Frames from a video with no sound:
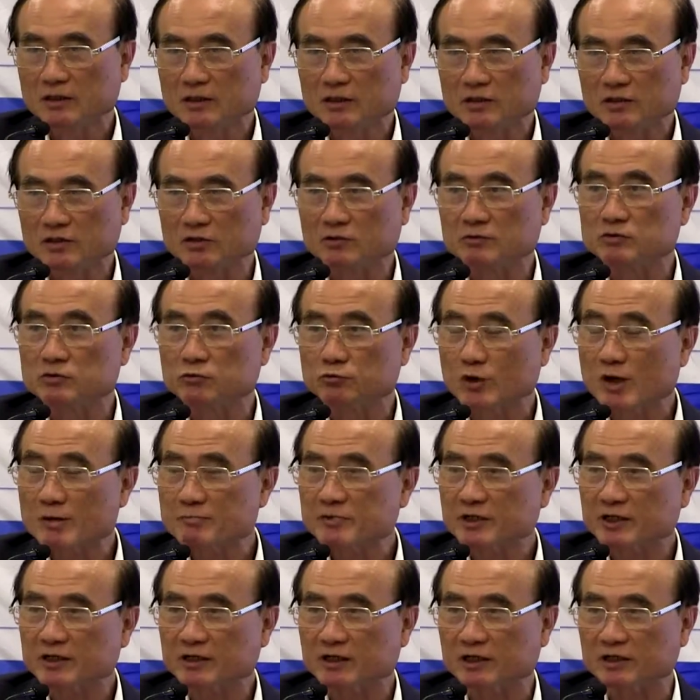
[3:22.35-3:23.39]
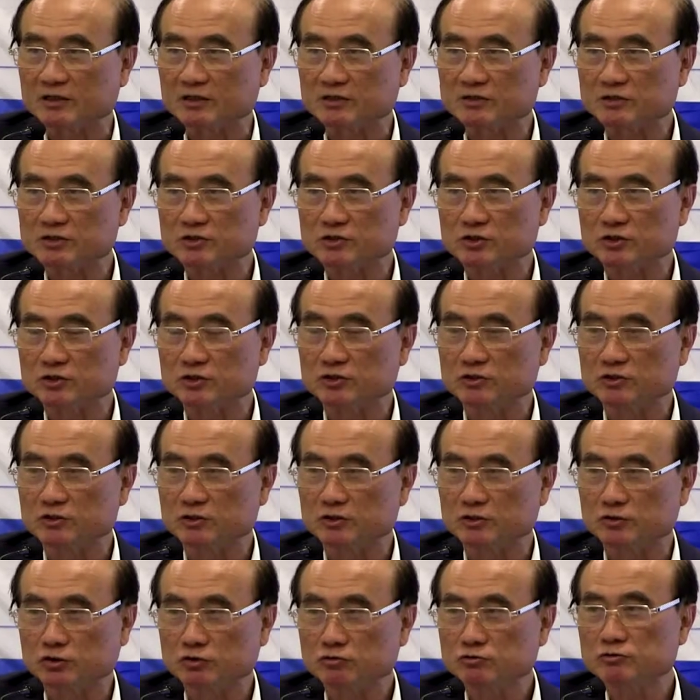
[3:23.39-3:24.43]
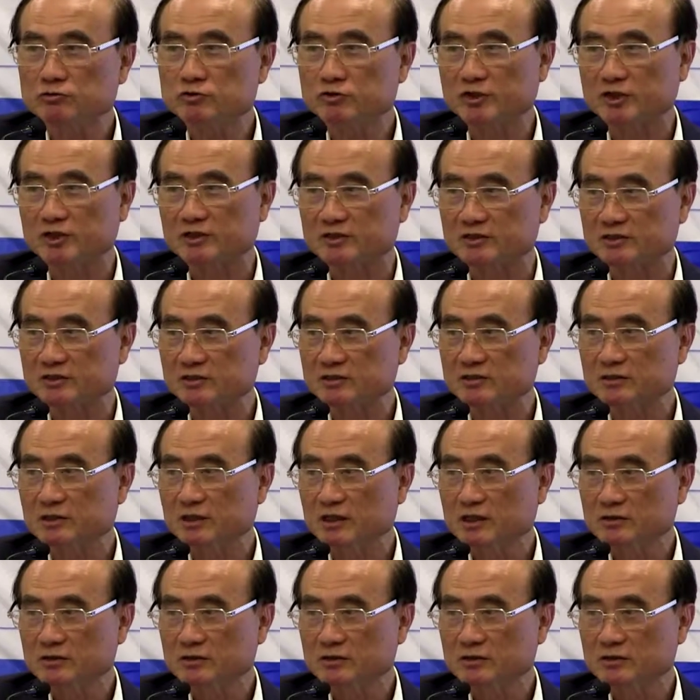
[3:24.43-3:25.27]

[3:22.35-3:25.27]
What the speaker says: it replicates in the nucleus.